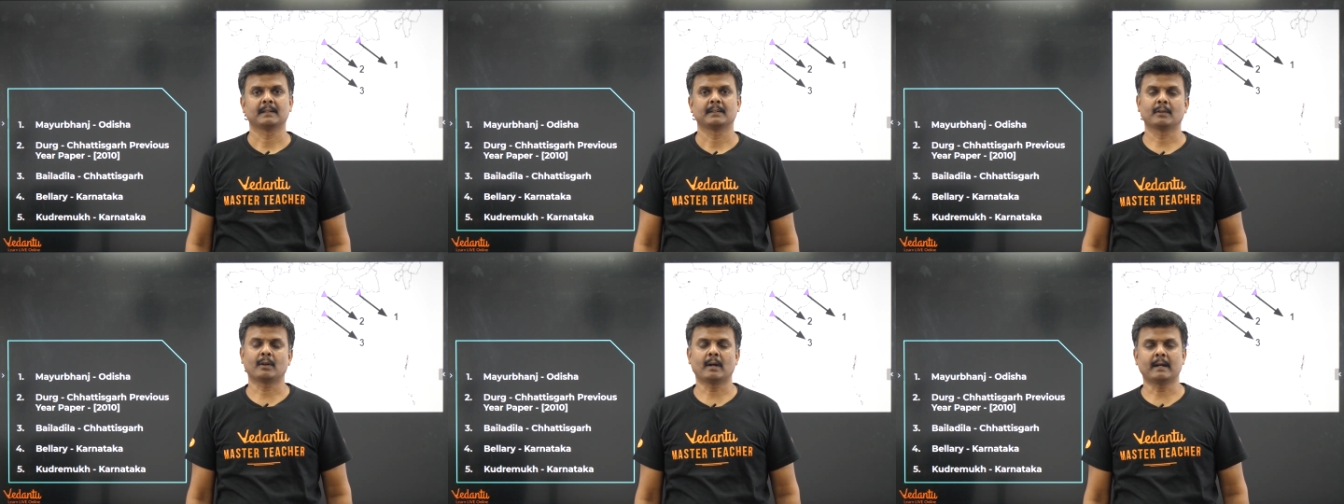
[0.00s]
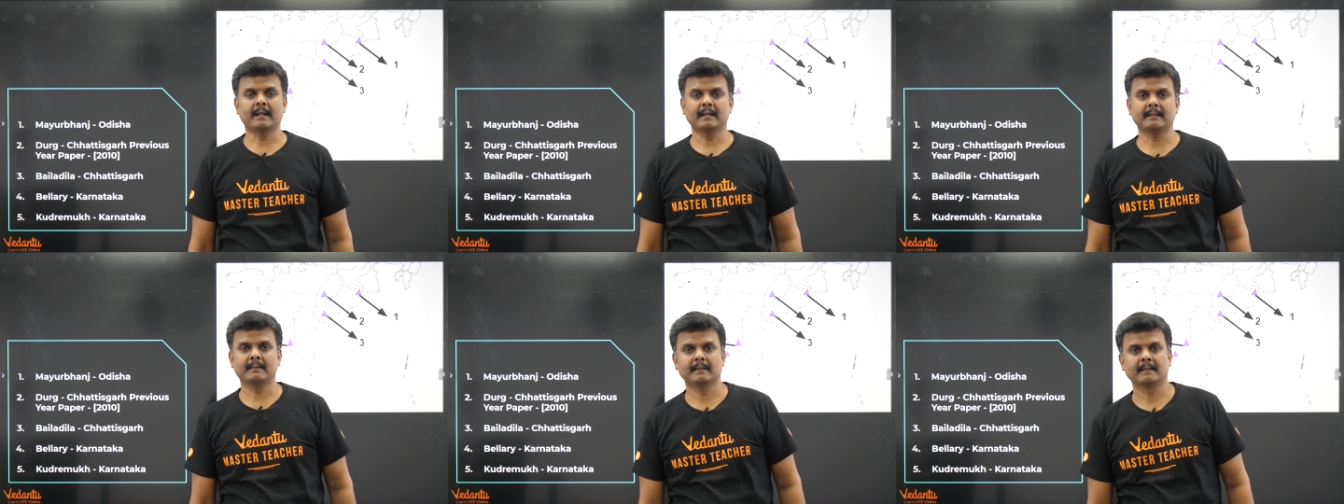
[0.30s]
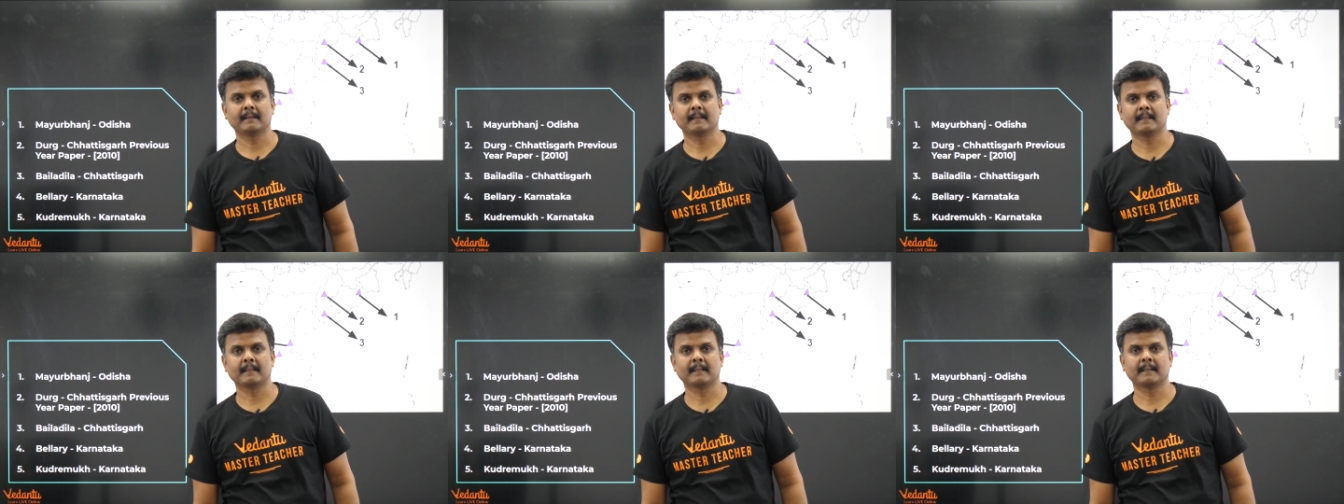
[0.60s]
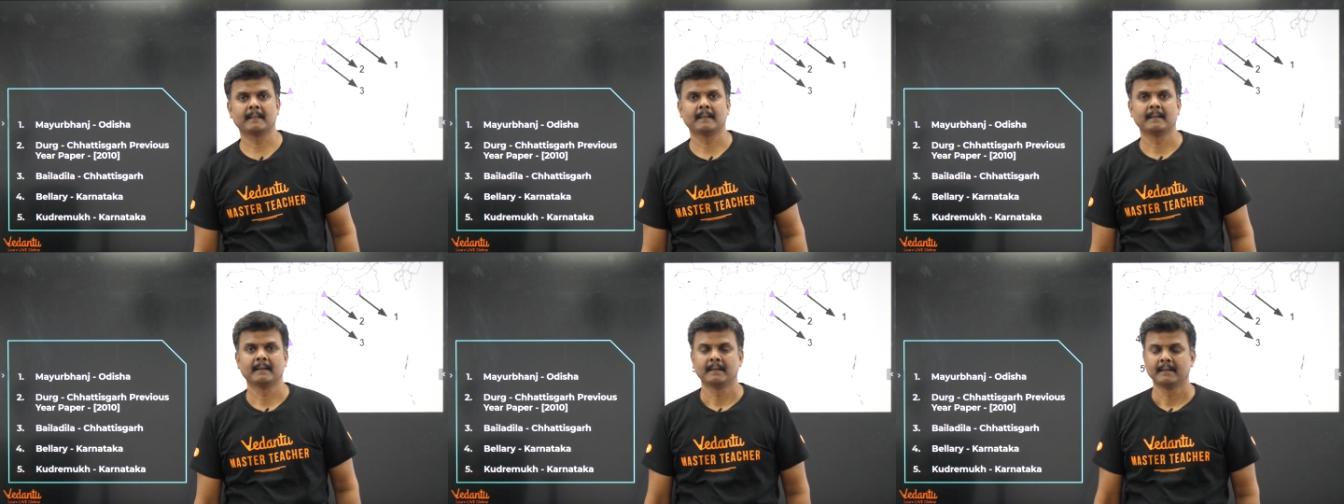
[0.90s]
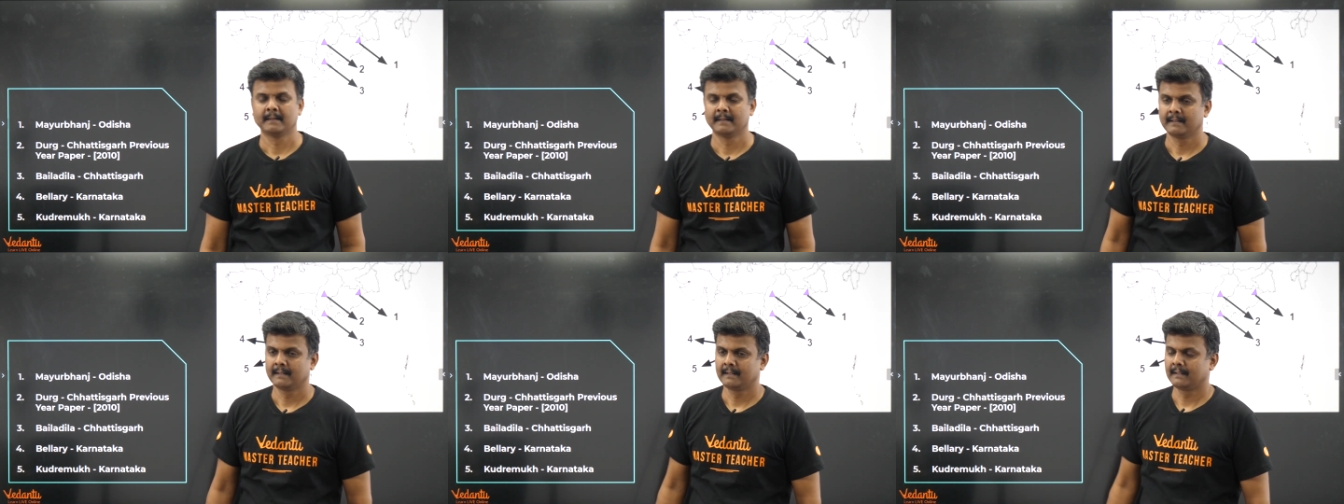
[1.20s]
You got it?
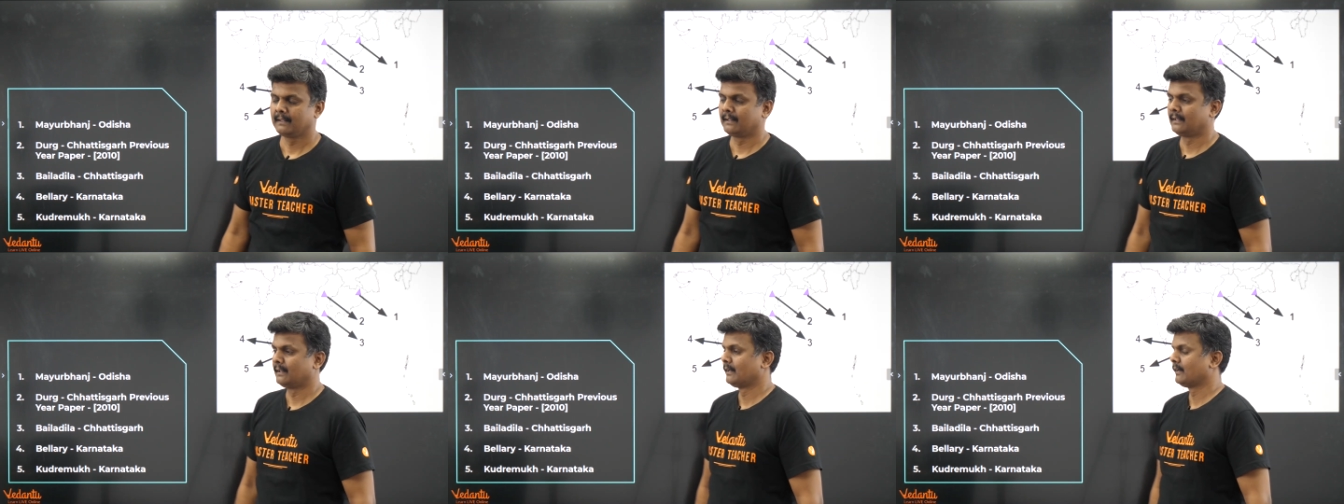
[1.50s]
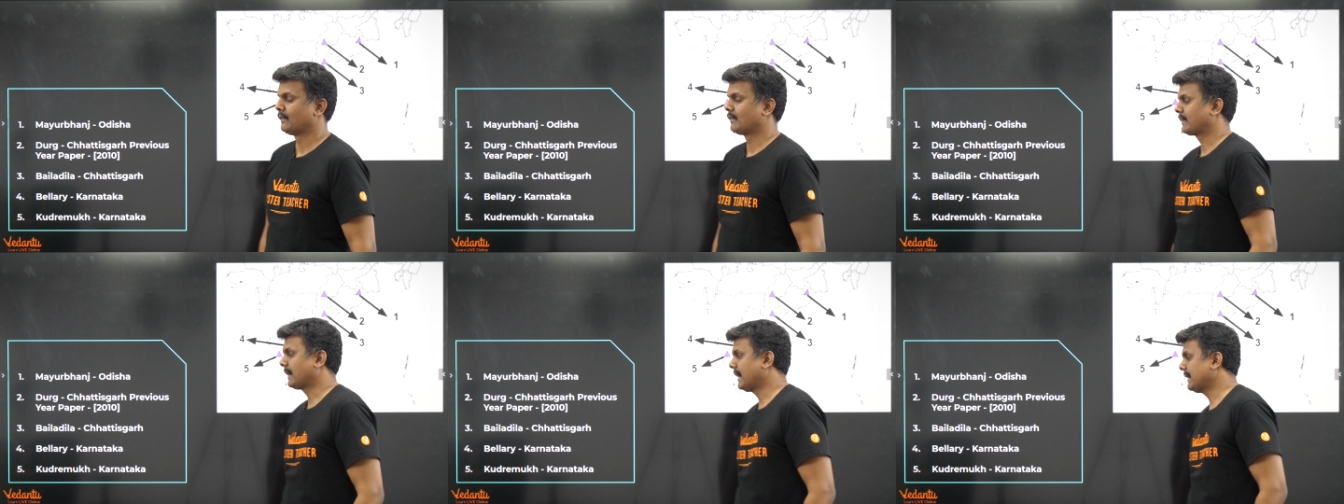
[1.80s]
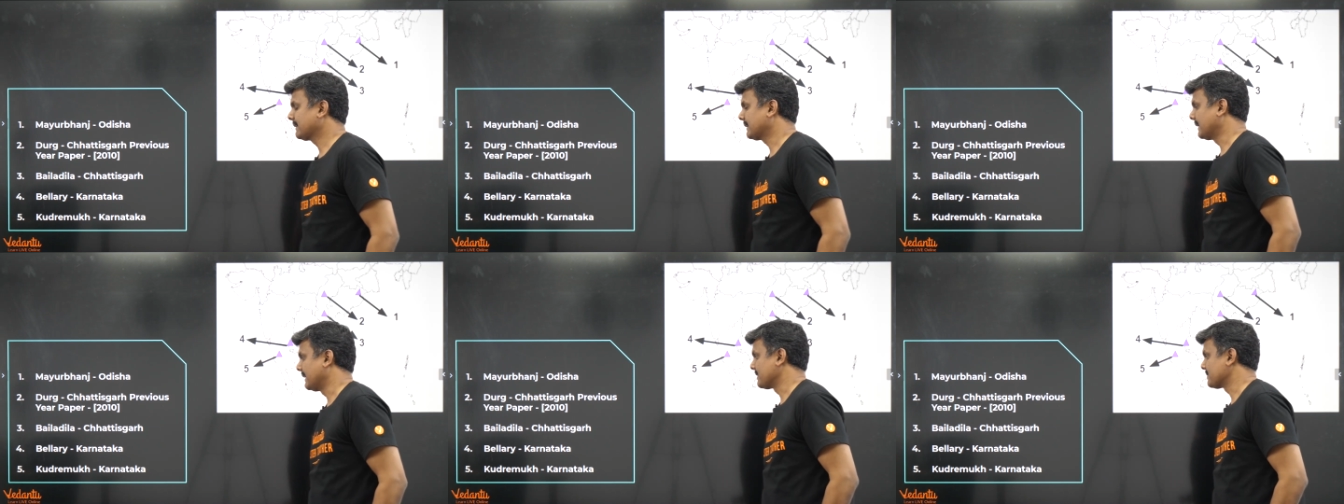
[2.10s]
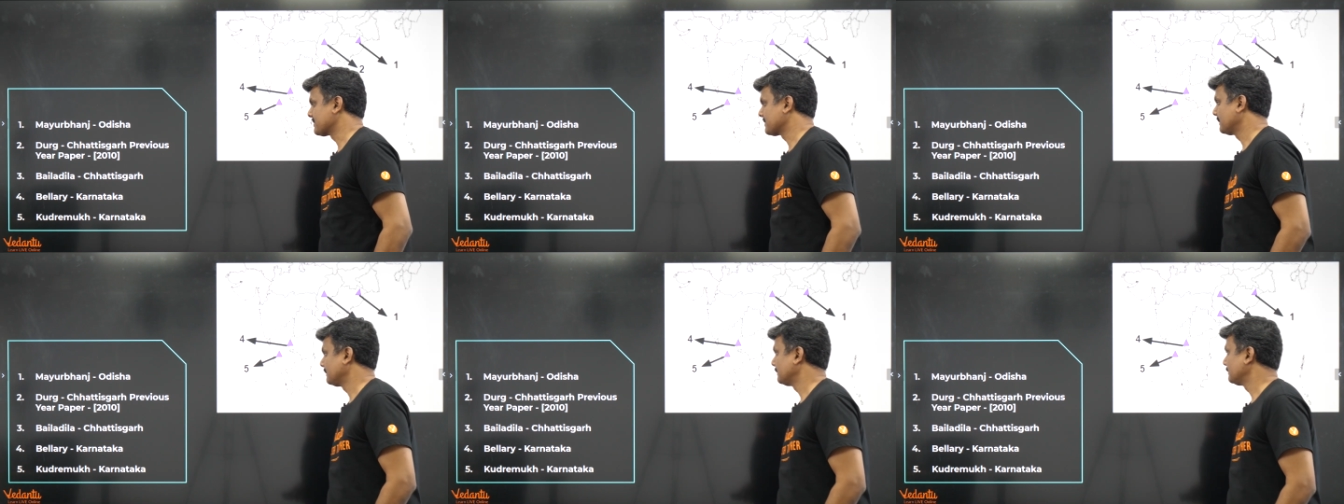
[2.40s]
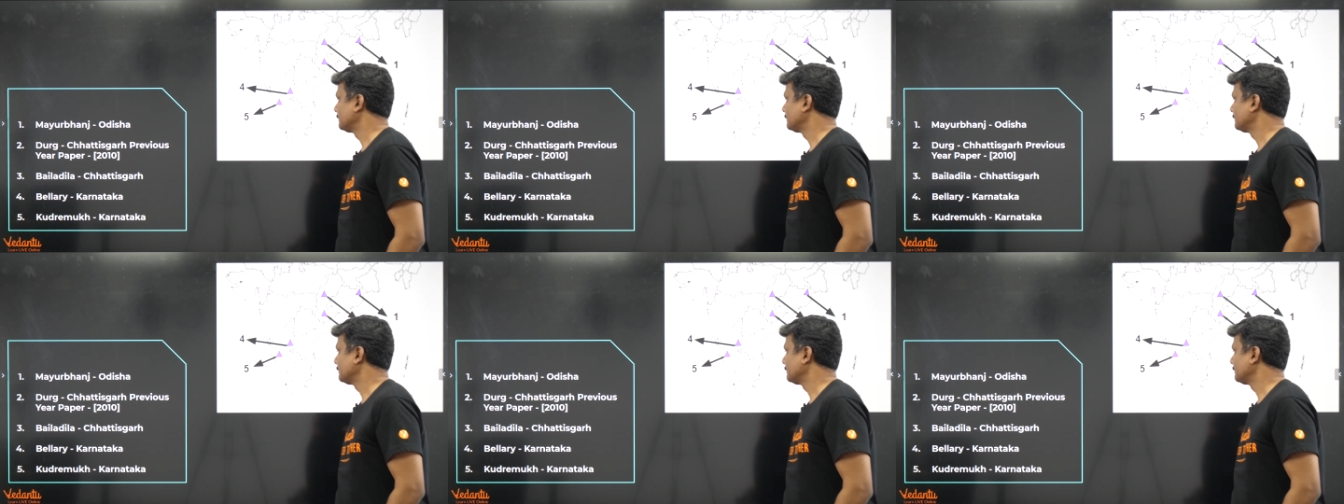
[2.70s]
Right, guys.